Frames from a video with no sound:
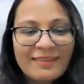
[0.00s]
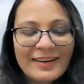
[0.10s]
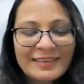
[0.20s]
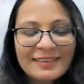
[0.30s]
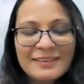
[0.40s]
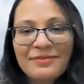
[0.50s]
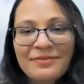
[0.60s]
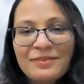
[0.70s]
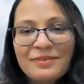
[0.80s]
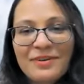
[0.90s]
Great. If
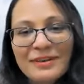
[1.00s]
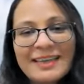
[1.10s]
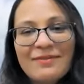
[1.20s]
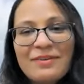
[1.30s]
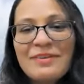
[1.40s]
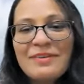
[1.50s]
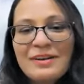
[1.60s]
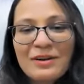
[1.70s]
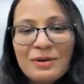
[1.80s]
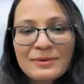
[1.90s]
not, then we will
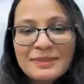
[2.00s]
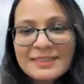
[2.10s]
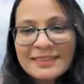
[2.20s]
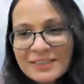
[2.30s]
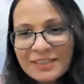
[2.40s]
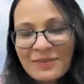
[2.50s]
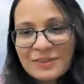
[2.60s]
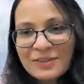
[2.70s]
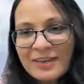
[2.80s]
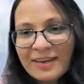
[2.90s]
close the session
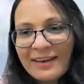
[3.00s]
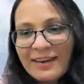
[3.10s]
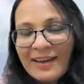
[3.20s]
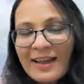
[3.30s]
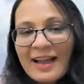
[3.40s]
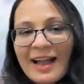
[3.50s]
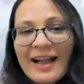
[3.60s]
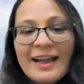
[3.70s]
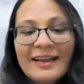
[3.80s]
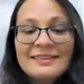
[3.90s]
for today.
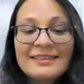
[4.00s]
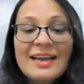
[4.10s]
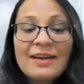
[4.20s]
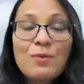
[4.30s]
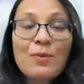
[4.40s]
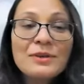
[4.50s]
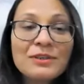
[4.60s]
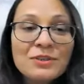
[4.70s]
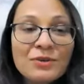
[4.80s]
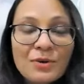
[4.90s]
And I would
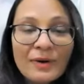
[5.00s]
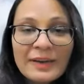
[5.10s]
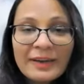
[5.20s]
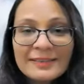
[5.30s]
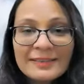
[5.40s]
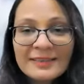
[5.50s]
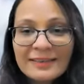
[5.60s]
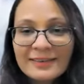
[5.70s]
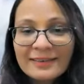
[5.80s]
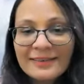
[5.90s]
want you to go ahead,
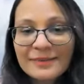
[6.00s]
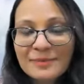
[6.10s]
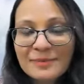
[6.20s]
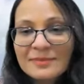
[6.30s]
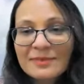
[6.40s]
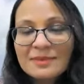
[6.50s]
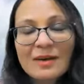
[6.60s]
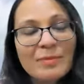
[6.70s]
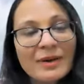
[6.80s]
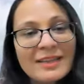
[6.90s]

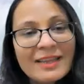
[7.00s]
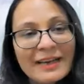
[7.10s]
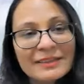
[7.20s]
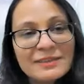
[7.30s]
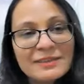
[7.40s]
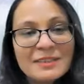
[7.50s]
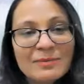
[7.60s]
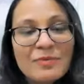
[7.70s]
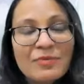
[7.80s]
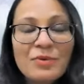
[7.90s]
complete the
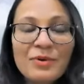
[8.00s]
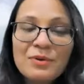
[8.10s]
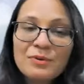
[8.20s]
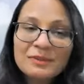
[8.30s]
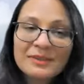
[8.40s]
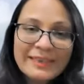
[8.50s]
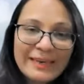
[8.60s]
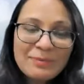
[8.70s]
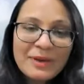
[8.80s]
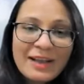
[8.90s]
activities before you go to
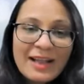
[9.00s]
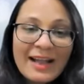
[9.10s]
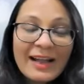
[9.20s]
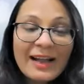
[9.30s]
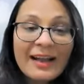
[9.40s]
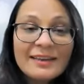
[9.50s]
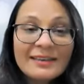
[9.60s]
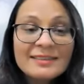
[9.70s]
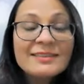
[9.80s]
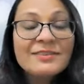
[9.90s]
sleep
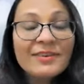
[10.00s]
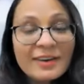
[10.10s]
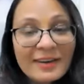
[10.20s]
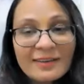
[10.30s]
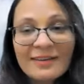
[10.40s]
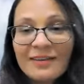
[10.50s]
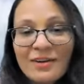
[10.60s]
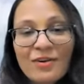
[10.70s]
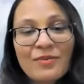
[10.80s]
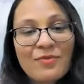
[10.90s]
and drink
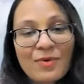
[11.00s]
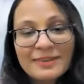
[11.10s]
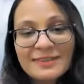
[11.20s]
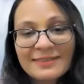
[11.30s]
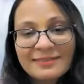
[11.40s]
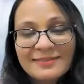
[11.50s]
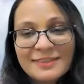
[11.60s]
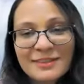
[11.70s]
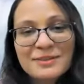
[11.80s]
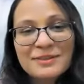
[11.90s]
a lot of water.
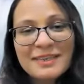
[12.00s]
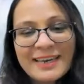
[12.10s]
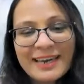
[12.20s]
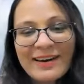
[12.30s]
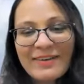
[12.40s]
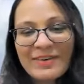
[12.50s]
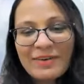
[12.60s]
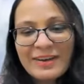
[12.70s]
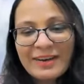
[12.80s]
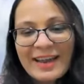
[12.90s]
So take care,
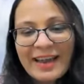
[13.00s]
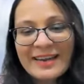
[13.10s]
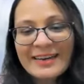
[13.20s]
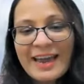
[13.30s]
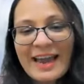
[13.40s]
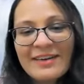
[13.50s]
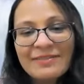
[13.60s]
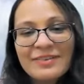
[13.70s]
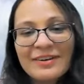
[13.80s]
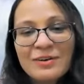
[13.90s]
everyone, and have
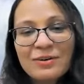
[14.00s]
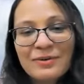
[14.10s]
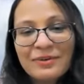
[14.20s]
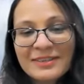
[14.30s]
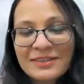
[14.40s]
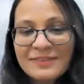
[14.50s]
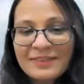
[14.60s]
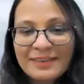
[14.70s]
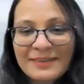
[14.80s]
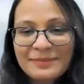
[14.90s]
a good rest of
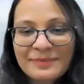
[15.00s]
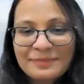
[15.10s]
the day.